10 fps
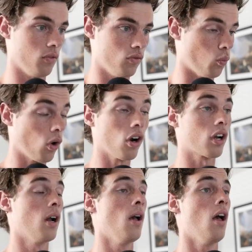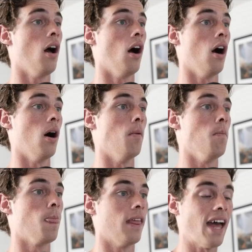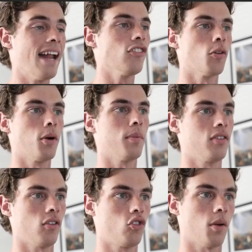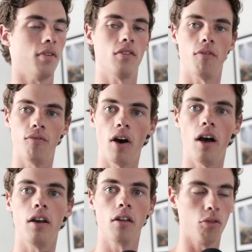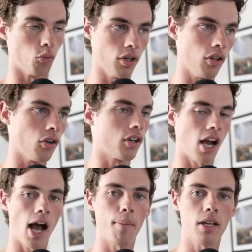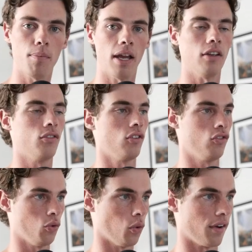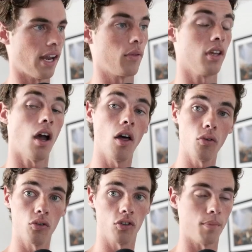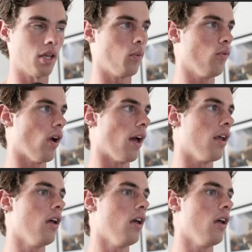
work. That is the purpose of the script. It's a fun thriller comedy-based story. Now, the other script that we read,